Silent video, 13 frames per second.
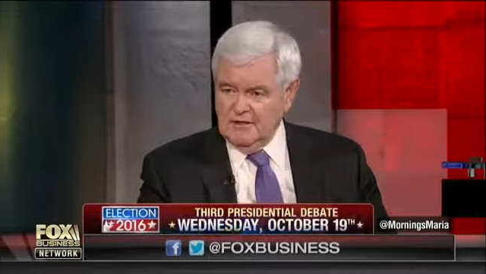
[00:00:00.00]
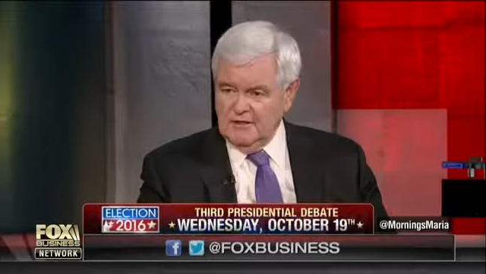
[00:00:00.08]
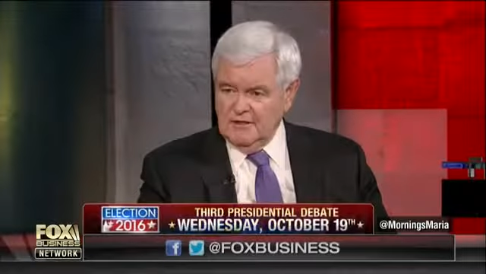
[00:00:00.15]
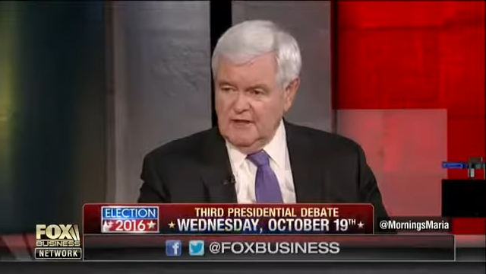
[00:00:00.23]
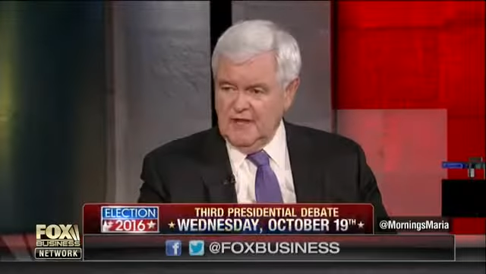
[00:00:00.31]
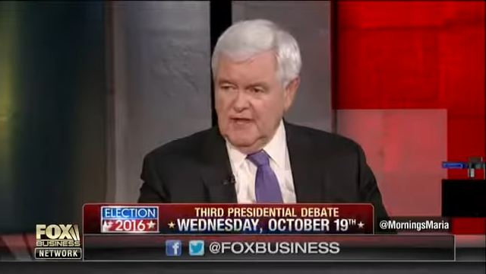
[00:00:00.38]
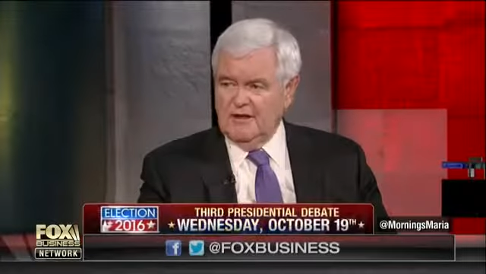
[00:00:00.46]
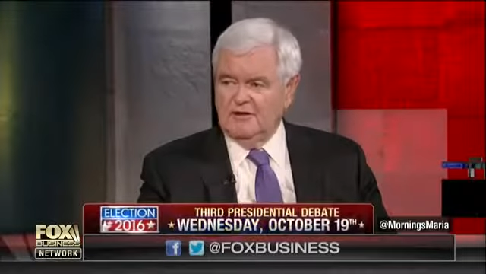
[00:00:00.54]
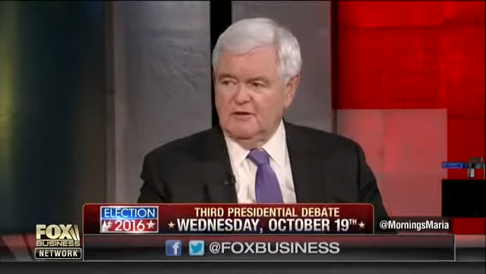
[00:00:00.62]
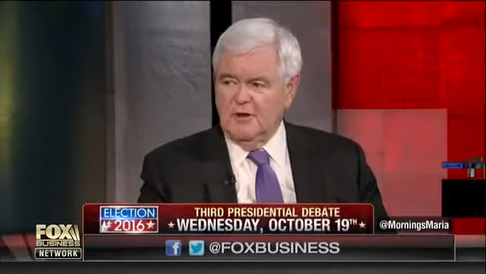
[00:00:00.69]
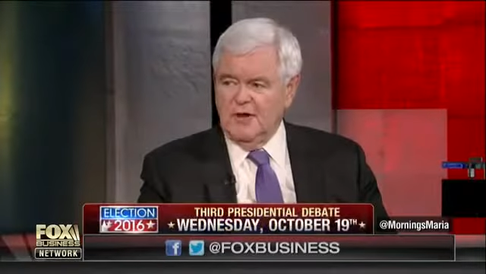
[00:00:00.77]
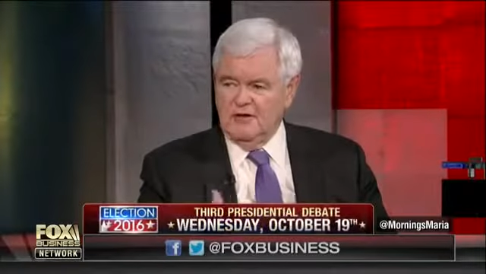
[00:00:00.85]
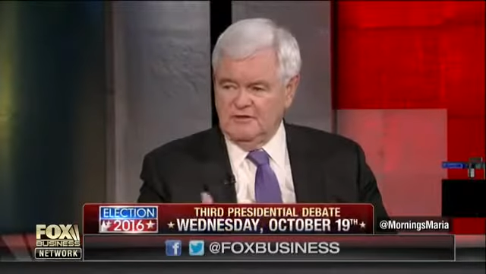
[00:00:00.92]
to get in the
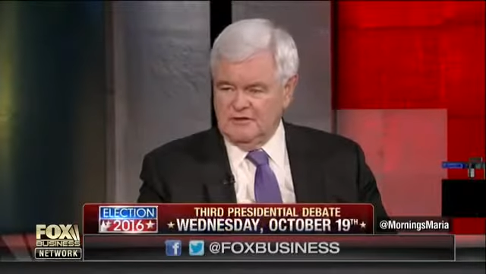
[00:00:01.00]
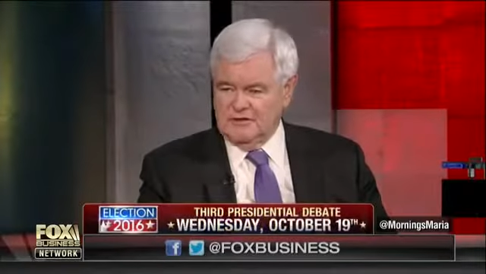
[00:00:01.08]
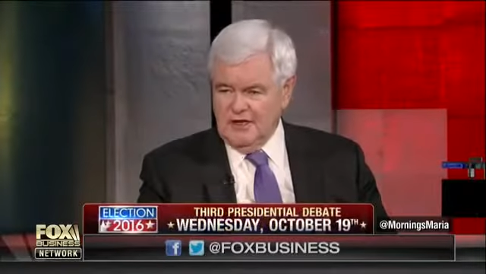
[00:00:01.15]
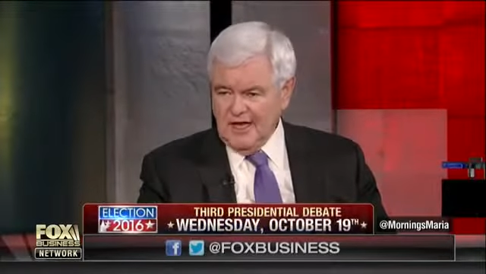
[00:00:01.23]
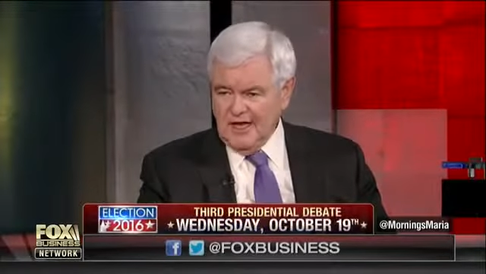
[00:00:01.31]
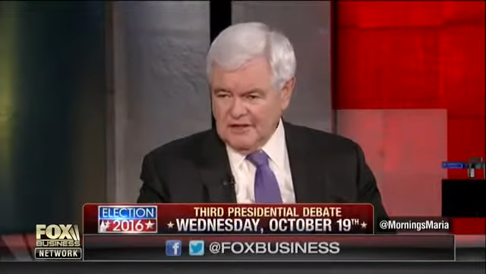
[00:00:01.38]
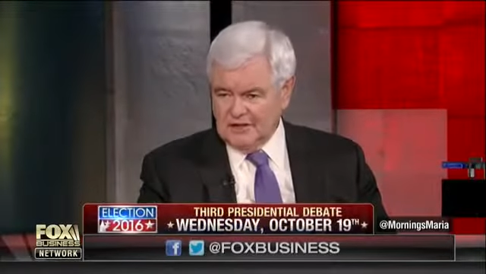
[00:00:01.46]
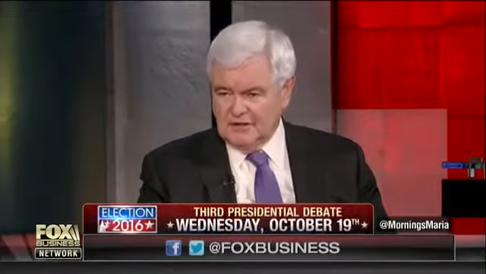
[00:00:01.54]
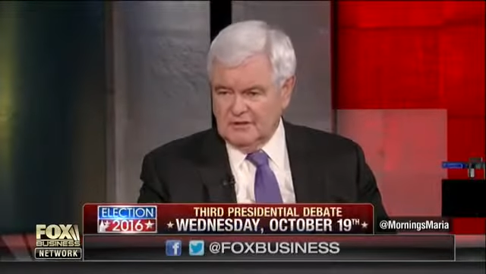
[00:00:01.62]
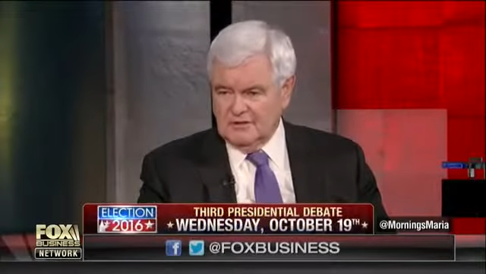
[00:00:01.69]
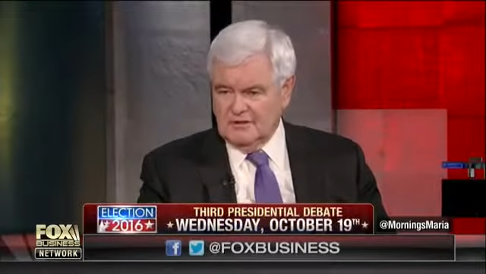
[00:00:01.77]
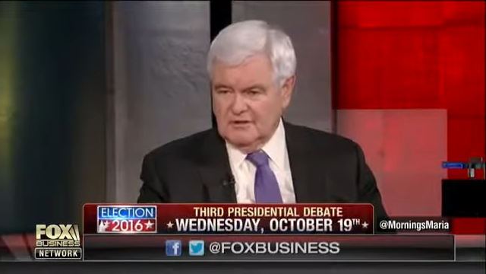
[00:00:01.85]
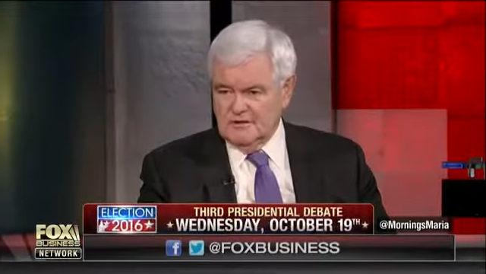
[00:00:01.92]
way of his election.
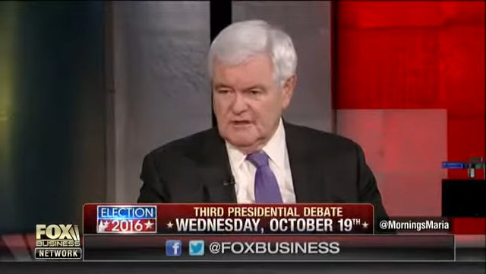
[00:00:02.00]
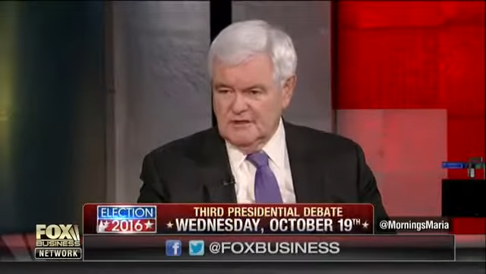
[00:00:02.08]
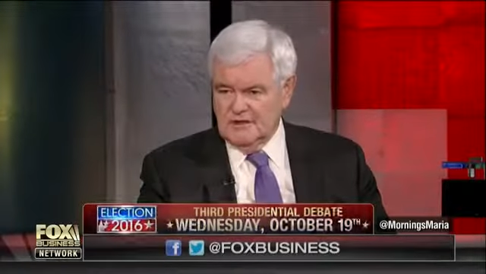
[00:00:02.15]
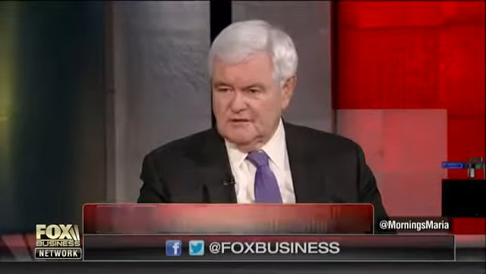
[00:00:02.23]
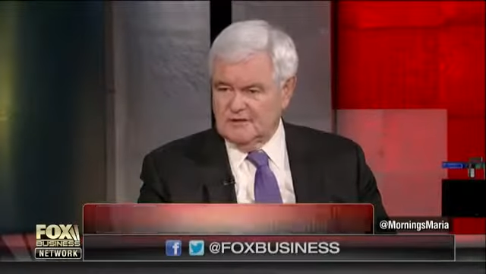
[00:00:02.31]
And that,